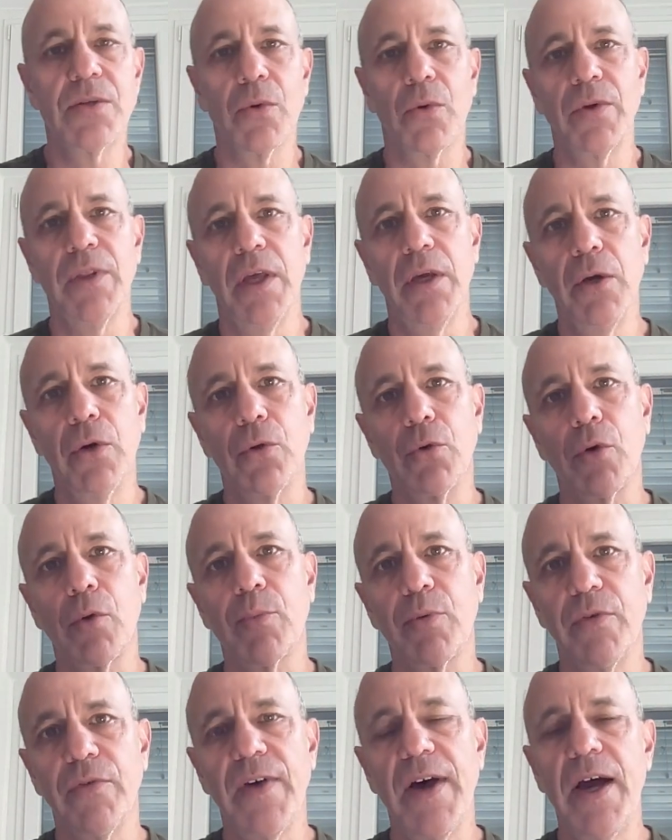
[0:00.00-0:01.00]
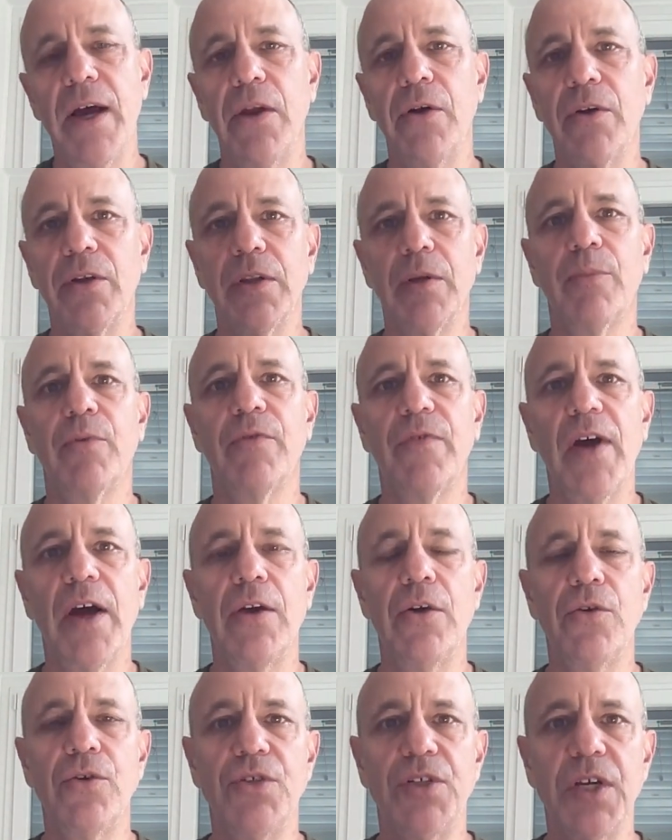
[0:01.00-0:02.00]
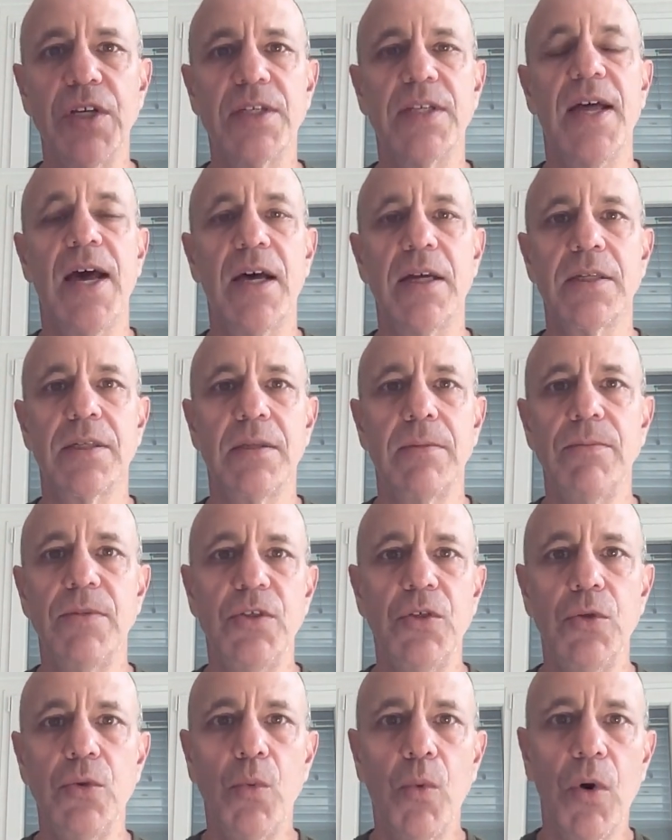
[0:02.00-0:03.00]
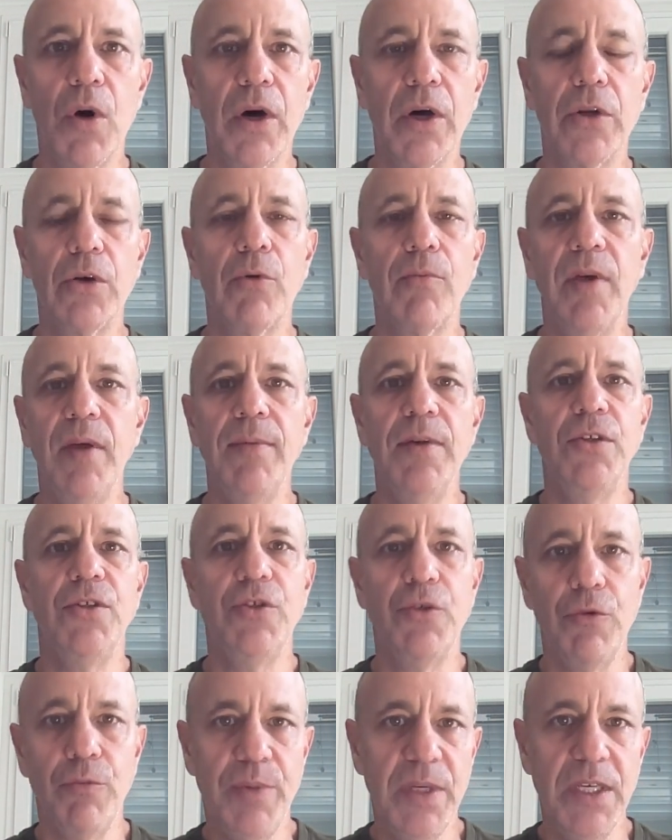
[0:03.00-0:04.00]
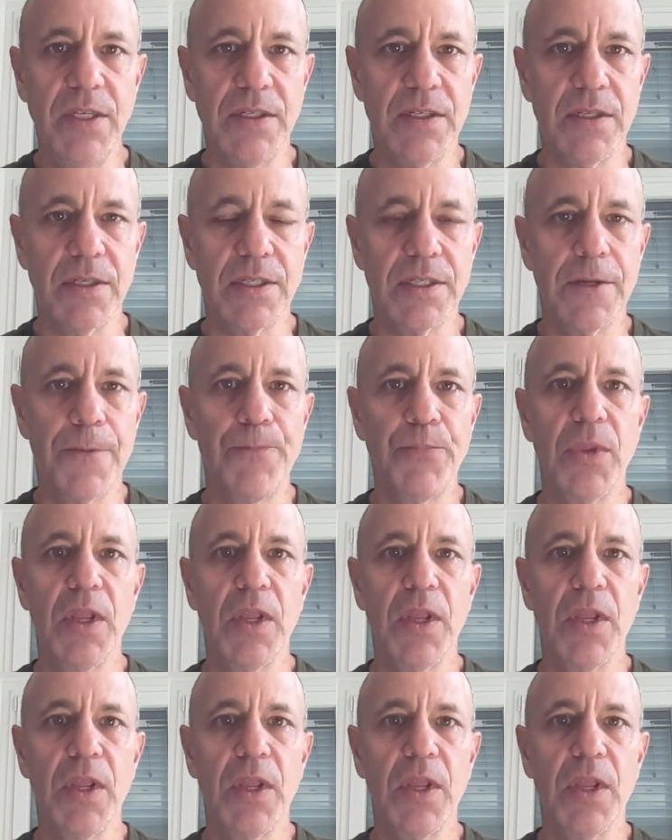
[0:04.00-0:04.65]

or they go to a provider and the provider just has them do one or maybe two pieces.